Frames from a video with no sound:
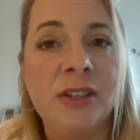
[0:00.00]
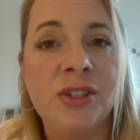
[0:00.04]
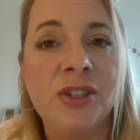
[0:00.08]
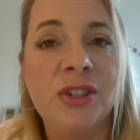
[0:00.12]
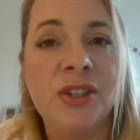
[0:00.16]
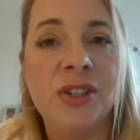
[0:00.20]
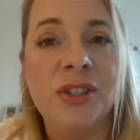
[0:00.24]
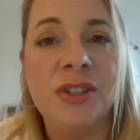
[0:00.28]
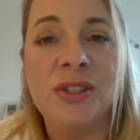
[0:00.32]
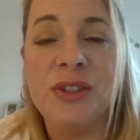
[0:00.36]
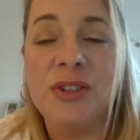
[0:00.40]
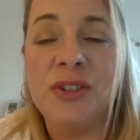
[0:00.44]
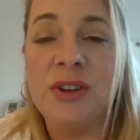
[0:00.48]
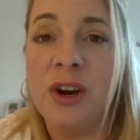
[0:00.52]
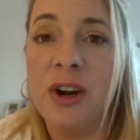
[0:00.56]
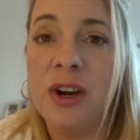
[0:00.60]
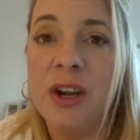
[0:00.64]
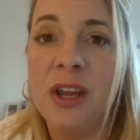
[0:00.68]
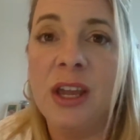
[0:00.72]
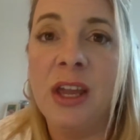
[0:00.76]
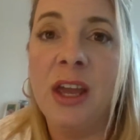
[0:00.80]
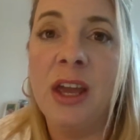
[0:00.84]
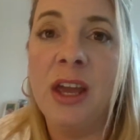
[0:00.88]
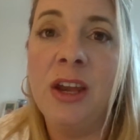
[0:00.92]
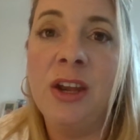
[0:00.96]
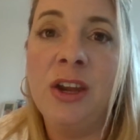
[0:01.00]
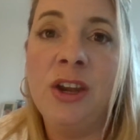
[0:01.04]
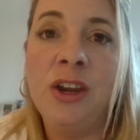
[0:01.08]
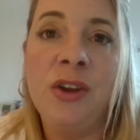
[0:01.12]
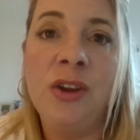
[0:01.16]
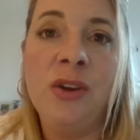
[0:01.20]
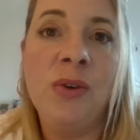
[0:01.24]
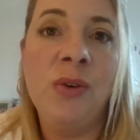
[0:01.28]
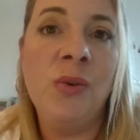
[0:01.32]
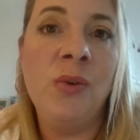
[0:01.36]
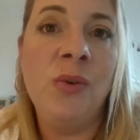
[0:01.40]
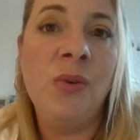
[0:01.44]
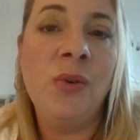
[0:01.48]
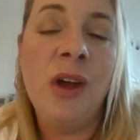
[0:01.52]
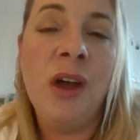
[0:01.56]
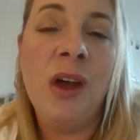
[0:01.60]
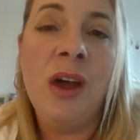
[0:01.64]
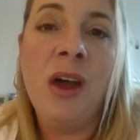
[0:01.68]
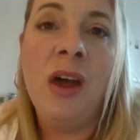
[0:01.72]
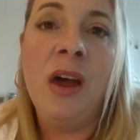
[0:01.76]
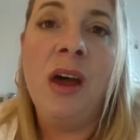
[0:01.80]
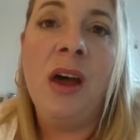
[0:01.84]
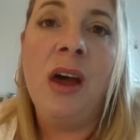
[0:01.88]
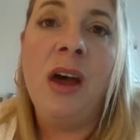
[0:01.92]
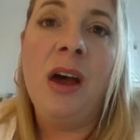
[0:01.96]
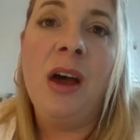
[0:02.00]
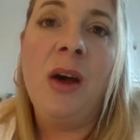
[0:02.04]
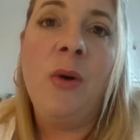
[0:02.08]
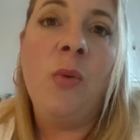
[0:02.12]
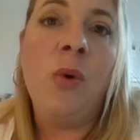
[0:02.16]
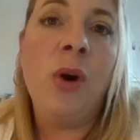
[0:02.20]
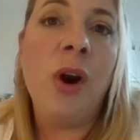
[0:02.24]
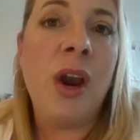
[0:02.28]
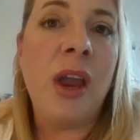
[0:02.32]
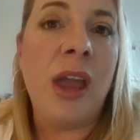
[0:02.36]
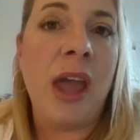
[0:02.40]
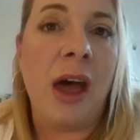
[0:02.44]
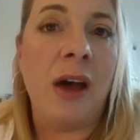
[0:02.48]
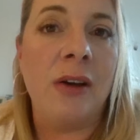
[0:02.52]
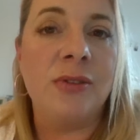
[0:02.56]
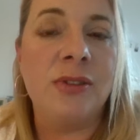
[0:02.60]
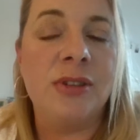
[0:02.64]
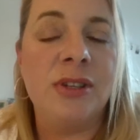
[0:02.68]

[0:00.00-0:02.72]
She's starting a new workout.